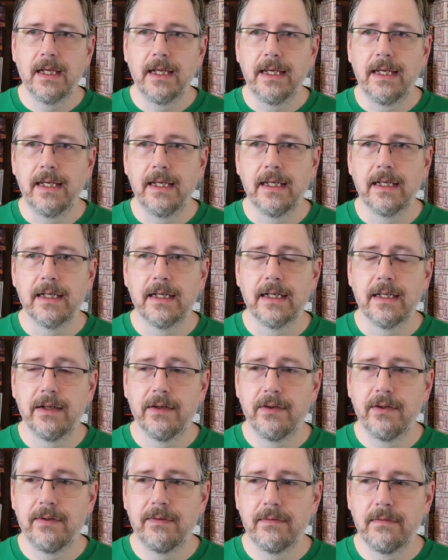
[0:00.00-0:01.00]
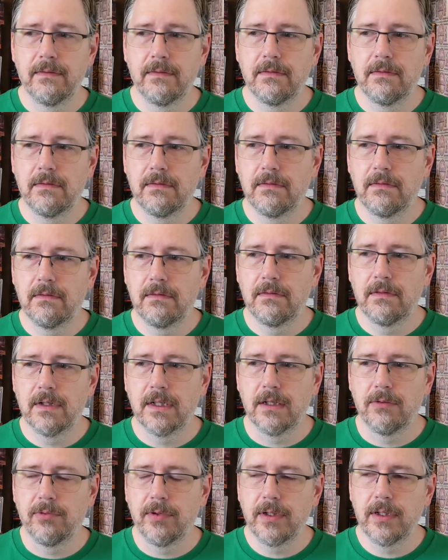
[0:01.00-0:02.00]
And I
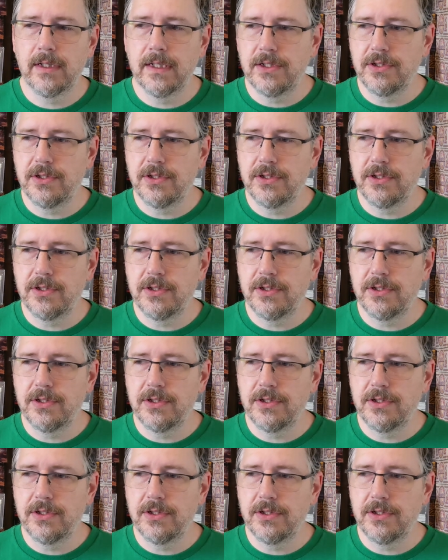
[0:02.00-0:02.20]
really